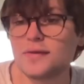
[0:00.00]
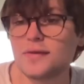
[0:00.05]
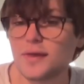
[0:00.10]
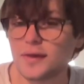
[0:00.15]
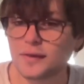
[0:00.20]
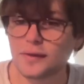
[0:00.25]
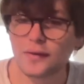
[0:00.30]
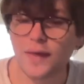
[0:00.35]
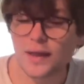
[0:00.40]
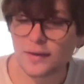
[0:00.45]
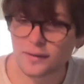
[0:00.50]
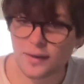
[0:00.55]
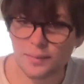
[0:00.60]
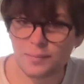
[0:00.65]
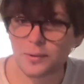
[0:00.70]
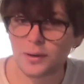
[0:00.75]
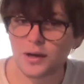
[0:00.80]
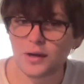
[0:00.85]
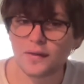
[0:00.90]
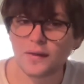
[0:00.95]
So that
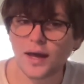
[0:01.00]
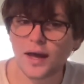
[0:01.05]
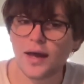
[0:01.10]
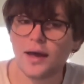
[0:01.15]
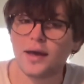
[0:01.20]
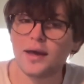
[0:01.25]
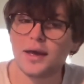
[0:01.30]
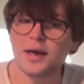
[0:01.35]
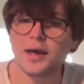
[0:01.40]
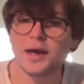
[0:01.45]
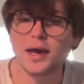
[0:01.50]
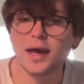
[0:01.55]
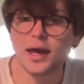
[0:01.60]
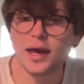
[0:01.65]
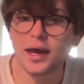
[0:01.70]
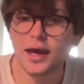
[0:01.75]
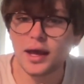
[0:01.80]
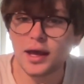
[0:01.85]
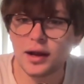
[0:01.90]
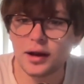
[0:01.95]
separated that,
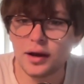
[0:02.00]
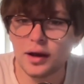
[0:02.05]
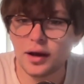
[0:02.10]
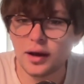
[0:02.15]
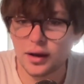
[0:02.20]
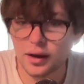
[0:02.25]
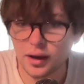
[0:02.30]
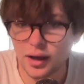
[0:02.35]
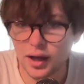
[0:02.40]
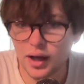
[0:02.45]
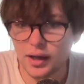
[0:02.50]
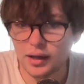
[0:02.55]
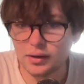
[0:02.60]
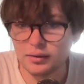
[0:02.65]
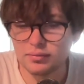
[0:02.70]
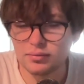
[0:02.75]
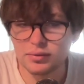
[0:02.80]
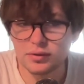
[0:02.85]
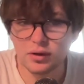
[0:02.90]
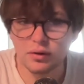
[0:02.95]
and I
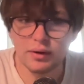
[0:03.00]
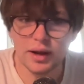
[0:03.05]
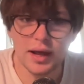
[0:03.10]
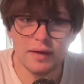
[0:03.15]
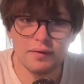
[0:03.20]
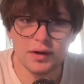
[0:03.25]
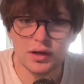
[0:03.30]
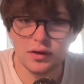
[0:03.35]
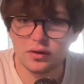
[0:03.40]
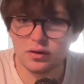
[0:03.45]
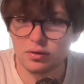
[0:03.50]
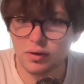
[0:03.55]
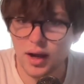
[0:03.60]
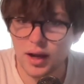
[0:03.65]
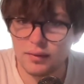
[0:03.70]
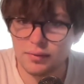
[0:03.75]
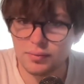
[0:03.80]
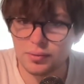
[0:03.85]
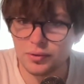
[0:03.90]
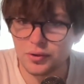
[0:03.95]
don't have any of the
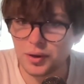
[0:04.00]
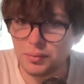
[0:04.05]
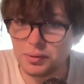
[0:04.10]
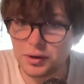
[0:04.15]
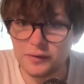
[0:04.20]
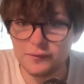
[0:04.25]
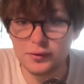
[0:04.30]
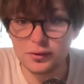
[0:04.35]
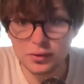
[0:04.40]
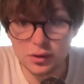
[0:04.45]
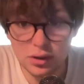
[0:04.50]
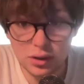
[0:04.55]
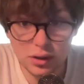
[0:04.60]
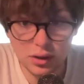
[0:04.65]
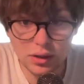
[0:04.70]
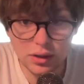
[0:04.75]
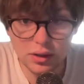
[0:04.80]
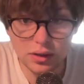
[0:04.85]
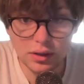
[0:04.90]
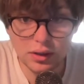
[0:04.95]
graphs pulled up, but if you
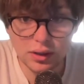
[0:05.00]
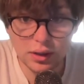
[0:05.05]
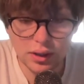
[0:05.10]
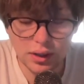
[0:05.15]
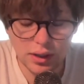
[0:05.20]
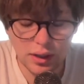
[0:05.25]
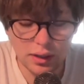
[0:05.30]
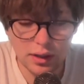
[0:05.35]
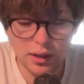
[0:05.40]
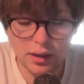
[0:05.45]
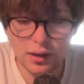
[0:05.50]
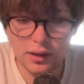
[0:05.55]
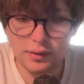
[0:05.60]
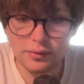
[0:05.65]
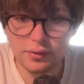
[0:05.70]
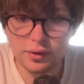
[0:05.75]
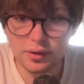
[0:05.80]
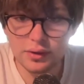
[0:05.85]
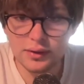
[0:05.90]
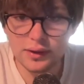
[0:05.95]
look,
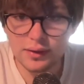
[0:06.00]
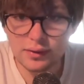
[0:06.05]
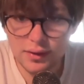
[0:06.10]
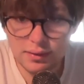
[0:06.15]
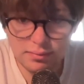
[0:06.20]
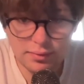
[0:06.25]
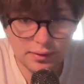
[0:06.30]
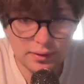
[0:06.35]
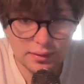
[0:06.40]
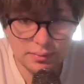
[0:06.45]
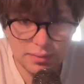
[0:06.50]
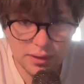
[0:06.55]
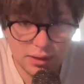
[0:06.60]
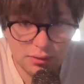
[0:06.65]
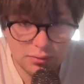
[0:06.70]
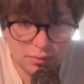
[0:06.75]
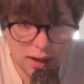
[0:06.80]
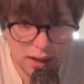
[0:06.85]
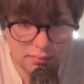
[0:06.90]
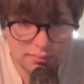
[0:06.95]
that seems to be
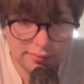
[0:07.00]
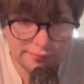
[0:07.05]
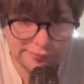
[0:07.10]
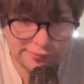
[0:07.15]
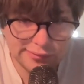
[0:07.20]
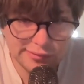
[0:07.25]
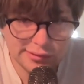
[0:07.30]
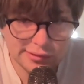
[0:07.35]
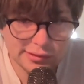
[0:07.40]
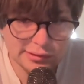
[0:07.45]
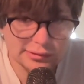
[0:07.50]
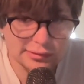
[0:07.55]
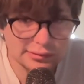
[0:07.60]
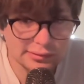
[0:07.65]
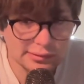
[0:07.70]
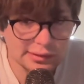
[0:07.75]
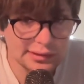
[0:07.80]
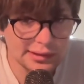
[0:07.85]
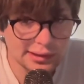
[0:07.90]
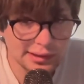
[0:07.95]
right before the
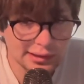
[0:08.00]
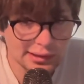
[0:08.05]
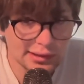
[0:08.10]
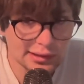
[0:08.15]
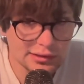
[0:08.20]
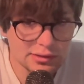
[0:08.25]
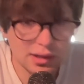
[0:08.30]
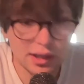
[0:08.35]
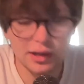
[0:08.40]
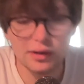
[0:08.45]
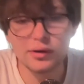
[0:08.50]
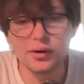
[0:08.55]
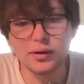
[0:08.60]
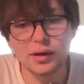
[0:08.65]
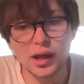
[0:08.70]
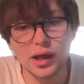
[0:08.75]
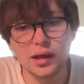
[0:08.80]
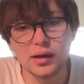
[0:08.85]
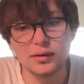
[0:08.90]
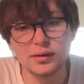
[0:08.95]
golden age.
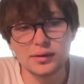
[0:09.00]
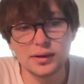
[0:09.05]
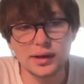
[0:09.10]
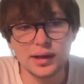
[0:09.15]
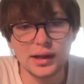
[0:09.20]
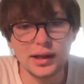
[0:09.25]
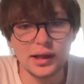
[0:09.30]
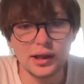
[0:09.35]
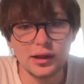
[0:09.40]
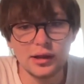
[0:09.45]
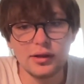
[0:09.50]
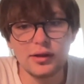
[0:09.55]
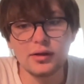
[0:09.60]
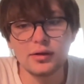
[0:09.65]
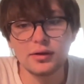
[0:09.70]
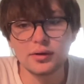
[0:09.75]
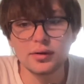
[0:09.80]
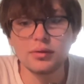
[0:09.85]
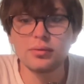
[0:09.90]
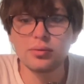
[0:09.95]

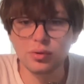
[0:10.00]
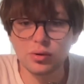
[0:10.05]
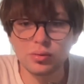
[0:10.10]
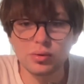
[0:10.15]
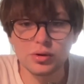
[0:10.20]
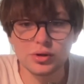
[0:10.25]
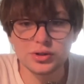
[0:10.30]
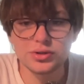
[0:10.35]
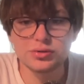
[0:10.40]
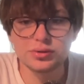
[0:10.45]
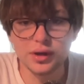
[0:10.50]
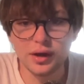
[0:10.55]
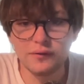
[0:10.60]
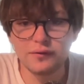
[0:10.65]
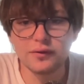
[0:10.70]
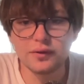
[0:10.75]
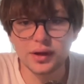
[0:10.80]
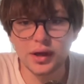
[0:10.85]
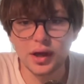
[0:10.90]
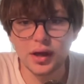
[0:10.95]
World War II
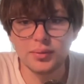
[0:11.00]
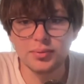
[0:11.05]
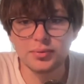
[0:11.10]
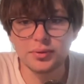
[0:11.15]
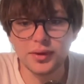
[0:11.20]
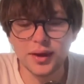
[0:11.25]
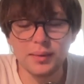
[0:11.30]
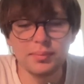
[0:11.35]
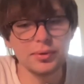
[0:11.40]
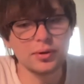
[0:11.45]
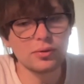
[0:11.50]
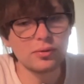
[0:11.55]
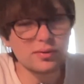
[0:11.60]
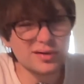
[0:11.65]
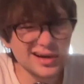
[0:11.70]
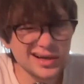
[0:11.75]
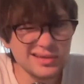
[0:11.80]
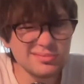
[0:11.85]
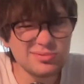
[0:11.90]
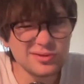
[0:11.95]
definitely helped with that, but
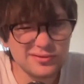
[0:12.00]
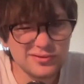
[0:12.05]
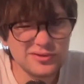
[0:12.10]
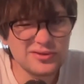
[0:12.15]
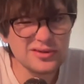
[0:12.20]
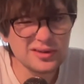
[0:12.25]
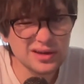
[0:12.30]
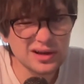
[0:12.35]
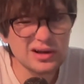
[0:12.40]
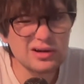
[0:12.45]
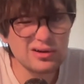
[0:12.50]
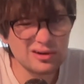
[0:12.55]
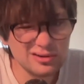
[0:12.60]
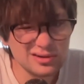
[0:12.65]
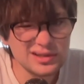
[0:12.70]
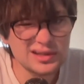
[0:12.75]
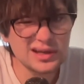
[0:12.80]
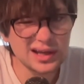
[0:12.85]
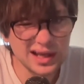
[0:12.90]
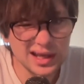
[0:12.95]
right before the
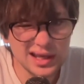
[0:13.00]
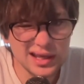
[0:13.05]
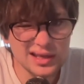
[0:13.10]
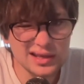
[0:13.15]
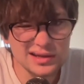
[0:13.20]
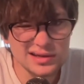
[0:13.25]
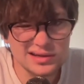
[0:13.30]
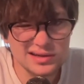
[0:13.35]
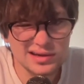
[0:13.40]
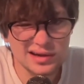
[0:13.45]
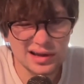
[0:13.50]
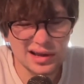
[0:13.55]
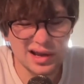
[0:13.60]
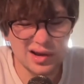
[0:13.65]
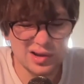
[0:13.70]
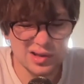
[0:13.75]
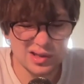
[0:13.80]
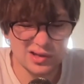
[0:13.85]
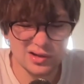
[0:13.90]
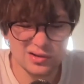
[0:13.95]
golden age,
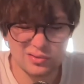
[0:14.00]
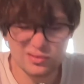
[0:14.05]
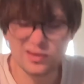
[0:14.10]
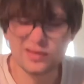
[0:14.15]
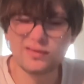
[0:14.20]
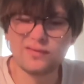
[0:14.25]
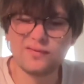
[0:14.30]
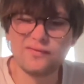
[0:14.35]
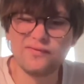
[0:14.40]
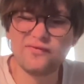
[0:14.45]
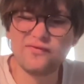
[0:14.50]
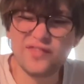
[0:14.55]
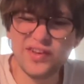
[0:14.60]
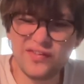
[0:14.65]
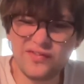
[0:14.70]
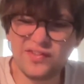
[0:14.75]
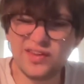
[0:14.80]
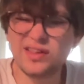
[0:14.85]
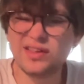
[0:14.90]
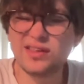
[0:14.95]
the
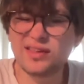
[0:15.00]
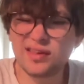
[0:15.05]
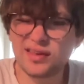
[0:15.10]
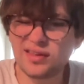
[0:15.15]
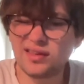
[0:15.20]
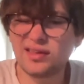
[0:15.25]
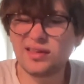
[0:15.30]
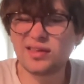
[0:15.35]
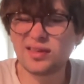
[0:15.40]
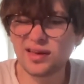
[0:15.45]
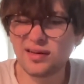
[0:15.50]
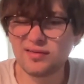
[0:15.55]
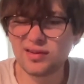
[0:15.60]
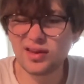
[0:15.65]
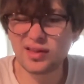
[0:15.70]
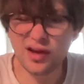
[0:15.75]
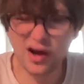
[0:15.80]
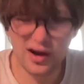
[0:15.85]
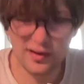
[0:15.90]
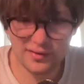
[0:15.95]
50s, 60s,
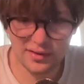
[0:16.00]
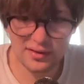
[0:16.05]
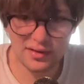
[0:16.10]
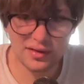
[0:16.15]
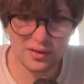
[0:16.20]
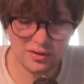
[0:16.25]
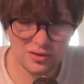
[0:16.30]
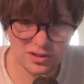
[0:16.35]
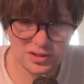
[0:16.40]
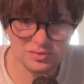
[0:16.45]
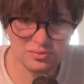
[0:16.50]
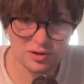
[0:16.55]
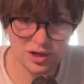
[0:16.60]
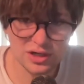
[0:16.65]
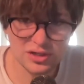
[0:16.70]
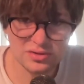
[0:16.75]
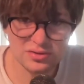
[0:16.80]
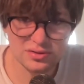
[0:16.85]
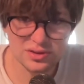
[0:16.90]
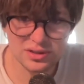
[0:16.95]
70s, obviously there's some
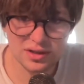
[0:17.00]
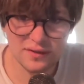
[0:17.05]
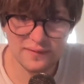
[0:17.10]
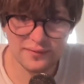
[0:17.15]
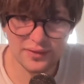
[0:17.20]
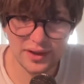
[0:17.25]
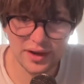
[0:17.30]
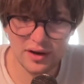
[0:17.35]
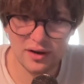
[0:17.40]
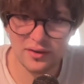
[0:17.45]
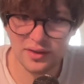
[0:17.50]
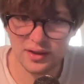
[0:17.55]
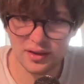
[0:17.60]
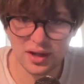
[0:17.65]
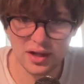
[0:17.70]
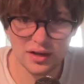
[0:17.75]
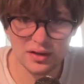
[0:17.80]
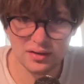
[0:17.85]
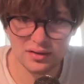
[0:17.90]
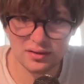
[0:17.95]
racial stuff there that
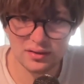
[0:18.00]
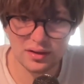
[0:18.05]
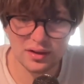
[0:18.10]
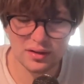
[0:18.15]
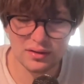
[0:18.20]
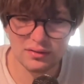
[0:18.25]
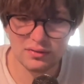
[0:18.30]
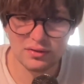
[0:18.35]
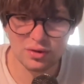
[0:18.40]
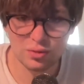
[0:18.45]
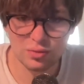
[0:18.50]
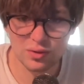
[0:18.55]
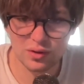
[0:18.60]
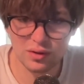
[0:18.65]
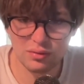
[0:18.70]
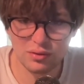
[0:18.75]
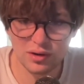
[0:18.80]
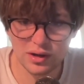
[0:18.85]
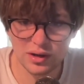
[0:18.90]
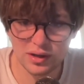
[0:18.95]
I don't really
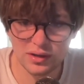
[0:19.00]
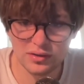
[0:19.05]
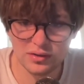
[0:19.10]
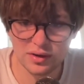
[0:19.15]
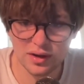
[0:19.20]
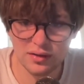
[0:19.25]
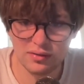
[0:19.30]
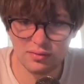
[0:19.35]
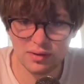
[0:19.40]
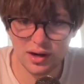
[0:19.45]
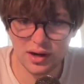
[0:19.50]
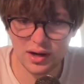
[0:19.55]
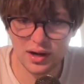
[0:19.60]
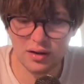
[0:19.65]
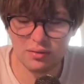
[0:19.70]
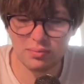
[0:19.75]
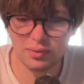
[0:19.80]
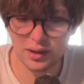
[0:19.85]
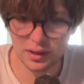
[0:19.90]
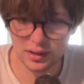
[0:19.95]
want to address right
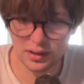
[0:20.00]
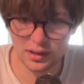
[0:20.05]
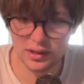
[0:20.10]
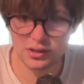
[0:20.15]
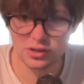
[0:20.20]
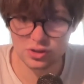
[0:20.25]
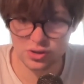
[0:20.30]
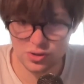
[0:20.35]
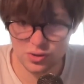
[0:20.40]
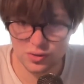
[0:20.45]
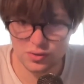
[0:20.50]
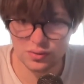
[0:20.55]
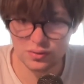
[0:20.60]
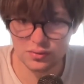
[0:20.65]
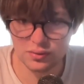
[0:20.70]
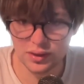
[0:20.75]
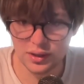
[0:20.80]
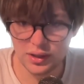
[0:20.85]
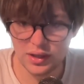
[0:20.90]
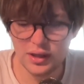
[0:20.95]
now, but it is
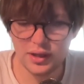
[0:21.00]
true.